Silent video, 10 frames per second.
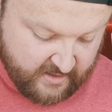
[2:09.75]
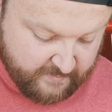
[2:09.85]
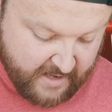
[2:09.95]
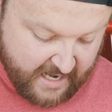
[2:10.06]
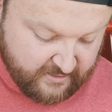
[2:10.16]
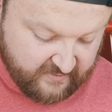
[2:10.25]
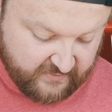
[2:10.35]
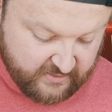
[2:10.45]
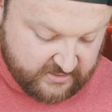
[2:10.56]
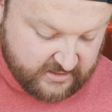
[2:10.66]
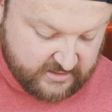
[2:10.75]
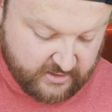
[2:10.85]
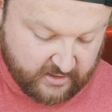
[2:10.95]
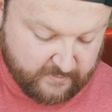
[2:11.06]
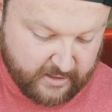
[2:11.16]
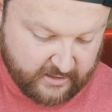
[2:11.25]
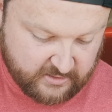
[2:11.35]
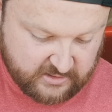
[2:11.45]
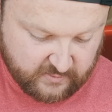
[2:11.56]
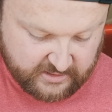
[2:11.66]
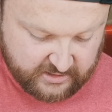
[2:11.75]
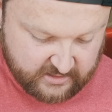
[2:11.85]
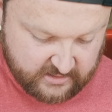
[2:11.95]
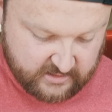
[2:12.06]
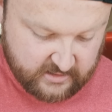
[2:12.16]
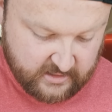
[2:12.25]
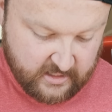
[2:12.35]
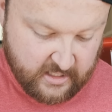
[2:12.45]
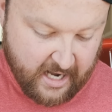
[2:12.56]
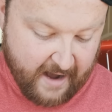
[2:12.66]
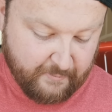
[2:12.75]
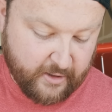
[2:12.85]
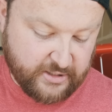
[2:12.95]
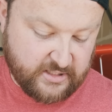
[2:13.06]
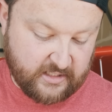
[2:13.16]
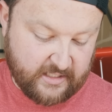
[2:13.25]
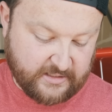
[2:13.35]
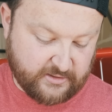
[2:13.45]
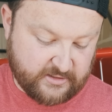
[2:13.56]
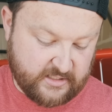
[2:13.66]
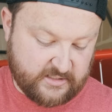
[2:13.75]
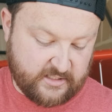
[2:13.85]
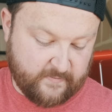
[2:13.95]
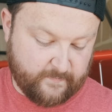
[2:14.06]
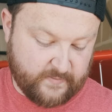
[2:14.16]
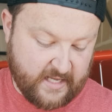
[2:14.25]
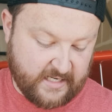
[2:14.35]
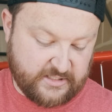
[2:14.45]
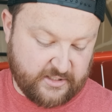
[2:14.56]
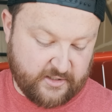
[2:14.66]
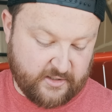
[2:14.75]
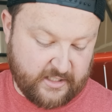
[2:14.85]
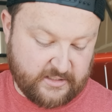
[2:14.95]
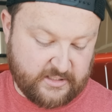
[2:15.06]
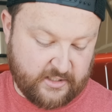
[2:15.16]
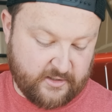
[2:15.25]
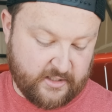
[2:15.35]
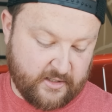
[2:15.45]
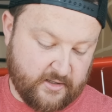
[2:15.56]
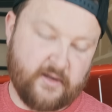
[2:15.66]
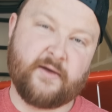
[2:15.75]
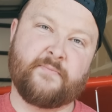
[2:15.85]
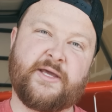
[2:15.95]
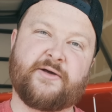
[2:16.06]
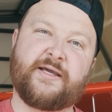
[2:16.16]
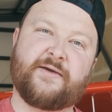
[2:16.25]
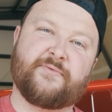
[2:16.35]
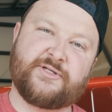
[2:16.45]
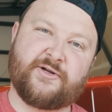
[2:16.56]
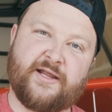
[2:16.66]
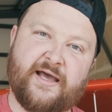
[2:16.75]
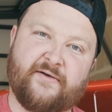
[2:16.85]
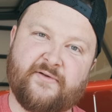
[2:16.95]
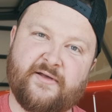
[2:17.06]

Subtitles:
Battery, fuses, circuit breakers, switches, operational electrical system, exterior, interior, pitot heat, which you don't have.